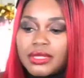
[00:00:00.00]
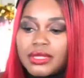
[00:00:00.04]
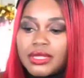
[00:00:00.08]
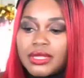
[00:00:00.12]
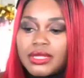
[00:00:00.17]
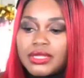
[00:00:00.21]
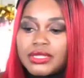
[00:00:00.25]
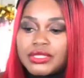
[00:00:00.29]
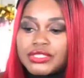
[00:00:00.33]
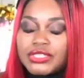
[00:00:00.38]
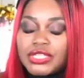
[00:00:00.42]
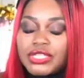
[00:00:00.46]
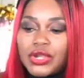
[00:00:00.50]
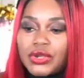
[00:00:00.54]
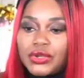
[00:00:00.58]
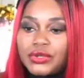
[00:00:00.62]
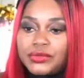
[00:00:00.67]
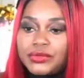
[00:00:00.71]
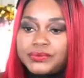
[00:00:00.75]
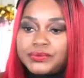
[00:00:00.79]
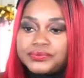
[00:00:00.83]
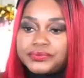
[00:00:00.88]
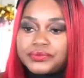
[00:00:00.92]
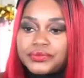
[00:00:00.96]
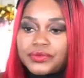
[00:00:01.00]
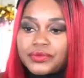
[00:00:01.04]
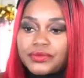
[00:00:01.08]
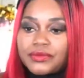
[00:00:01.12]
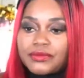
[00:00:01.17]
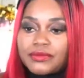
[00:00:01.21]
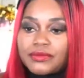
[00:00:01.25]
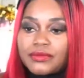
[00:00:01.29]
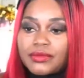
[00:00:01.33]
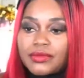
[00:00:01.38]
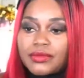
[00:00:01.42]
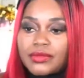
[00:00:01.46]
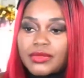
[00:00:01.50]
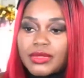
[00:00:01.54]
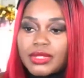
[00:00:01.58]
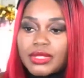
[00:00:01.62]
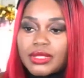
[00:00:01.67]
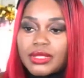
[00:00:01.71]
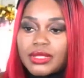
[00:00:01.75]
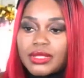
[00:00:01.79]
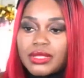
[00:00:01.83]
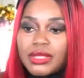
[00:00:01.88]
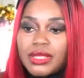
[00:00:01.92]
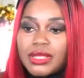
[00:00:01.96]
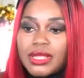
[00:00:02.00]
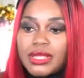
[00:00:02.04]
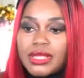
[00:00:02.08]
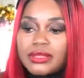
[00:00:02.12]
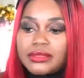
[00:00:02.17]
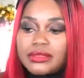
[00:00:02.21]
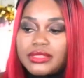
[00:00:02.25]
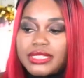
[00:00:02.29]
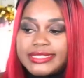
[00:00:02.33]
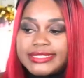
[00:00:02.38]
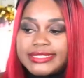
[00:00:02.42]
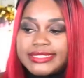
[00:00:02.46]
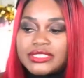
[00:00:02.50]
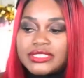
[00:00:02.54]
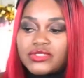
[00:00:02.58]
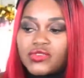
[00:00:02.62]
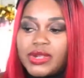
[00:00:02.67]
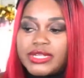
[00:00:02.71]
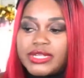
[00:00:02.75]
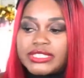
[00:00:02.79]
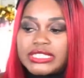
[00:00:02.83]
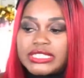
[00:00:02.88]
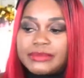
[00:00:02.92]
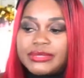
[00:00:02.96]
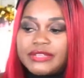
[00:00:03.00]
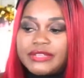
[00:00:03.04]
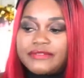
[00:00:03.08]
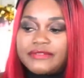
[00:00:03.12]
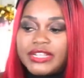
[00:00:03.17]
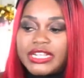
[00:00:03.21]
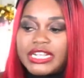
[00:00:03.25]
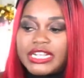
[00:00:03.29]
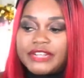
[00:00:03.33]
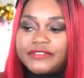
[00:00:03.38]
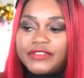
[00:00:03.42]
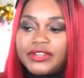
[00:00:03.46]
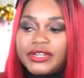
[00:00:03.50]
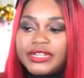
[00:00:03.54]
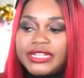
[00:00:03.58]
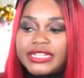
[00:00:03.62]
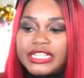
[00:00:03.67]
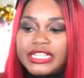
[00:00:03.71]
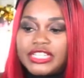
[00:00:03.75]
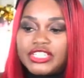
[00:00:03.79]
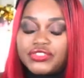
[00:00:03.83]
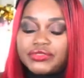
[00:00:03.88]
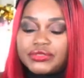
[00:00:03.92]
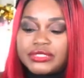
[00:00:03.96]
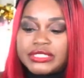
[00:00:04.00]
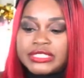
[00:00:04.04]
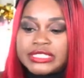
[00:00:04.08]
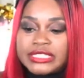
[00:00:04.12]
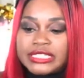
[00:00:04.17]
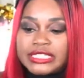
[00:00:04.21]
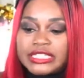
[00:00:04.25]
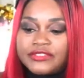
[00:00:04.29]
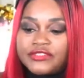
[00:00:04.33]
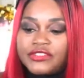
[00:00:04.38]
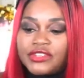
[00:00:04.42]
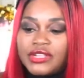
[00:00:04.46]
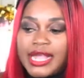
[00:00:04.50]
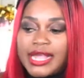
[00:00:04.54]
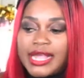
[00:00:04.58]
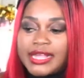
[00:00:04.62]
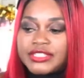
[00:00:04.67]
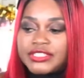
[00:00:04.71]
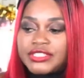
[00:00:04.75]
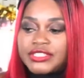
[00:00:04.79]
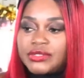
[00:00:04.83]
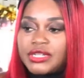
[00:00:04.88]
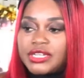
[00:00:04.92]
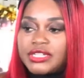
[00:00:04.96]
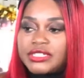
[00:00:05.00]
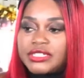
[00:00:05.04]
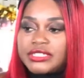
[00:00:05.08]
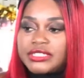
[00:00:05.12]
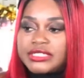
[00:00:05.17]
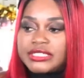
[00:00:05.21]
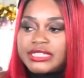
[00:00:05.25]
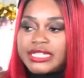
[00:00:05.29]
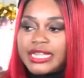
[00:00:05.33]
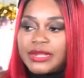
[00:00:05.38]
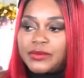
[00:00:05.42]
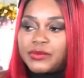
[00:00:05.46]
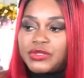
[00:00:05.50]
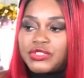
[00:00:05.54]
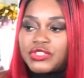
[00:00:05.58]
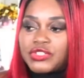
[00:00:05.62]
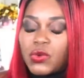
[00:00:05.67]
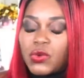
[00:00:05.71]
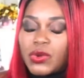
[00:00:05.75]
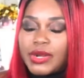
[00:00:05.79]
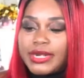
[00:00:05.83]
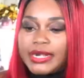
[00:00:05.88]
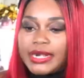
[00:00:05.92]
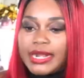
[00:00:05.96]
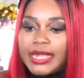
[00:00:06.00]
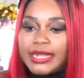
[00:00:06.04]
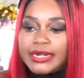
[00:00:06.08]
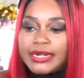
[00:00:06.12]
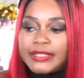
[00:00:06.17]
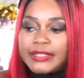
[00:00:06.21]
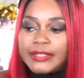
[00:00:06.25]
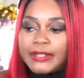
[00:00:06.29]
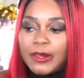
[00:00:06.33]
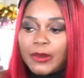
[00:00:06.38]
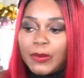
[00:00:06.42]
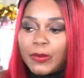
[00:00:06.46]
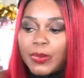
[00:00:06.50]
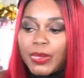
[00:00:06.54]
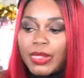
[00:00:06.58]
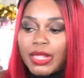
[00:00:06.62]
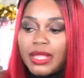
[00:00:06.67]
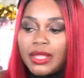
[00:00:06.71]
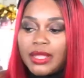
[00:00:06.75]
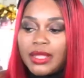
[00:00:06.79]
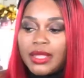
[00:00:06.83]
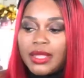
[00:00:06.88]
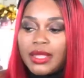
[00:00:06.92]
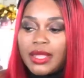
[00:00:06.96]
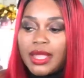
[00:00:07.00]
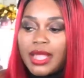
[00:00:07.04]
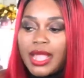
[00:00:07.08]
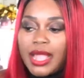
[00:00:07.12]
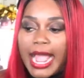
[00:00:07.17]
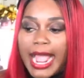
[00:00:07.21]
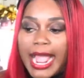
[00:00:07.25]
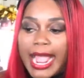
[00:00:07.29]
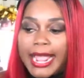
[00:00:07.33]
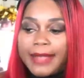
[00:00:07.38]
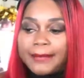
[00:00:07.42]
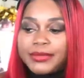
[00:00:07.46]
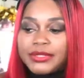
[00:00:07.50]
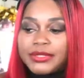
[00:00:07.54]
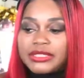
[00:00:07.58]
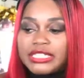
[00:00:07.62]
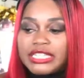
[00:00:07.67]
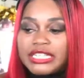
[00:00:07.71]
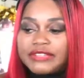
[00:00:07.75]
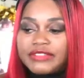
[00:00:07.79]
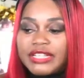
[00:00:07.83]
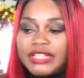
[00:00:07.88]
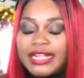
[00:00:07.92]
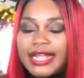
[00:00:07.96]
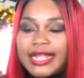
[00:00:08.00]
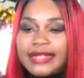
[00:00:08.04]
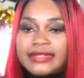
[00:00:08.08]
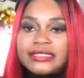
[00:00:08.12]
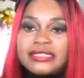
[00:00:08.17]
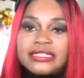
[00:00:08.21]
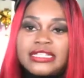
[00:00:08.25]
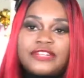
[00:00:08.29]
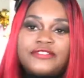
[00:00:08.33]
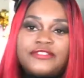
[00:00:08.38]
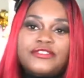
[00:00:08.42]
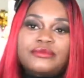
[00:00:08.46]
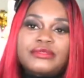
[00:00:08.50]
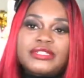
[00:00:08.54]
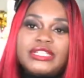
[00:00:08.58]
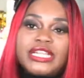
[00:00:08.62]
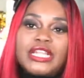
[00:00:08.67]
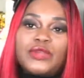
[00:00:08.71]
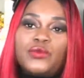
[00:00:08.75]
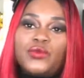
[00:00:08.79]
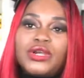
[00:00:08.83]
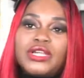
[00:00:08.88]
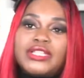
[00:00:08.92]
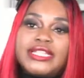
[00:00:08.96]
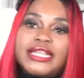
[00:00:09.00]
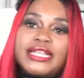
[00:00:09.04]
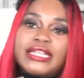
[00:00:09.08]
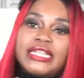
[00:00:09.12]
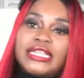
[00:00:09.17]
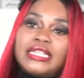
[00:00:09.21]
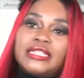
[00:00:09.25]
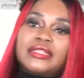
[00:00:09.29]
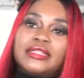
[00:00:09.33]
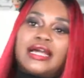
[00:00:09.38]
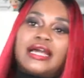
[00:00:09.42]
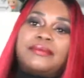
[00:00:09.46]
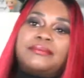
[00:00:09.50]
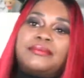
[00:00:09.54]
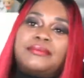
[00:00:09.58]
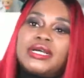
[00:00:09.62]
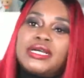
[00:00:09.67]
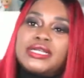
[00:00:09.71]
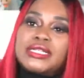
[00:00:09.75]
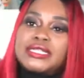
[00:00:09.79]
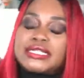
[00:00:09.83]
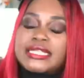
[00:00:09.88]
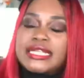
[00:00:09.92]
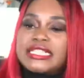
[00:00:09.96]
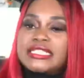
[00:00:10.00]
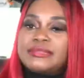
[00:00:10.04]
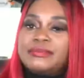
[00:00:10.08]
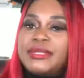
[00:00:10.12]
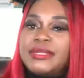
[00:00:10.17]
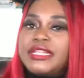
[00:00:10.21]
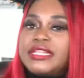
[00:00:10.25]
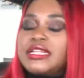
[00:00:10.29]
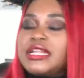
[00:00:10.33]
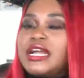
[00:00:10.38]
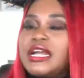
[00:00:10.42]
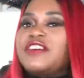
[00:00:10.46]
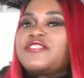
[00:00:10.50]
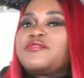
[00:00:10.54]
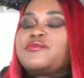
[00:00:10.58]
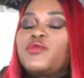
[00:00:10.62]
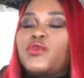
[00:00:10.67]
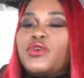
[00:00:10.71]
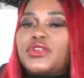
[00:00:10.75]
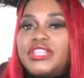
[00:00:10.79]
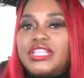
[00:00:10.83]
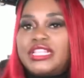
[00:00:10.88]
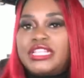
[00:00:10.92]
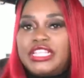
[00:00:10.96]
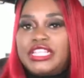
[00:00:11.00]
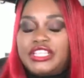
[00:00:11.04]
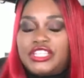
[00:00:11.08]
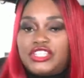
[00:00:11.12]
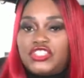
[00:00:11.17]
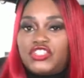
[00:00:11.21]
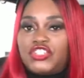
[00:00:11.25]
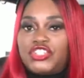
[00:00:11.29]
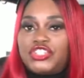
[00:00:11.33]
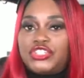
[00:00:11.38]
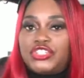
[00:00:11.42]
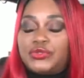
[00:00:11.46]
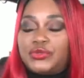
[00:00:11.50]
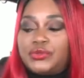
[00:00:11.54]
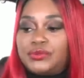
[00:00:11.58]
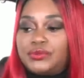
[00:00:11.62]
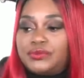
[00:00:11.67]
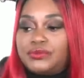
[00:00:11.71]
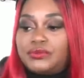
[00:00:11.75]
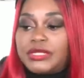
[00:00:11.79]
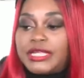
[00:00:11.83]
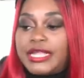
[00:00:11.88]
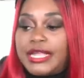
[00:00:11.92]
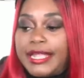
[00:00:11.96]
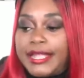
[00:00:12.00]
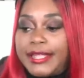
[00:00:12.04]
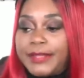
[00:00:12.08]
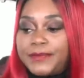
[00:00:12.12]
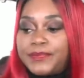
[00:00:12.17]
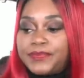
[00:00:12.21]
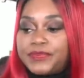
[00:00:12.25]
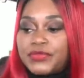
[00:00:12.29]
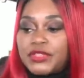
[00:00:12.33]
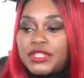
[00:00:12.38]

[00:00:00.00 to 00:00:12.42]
So this is going to be very, very interesting if you guys don't understand what's going on here. I believe, like I said from day one, that Elon Musk has bitten off more than he can chew, okay?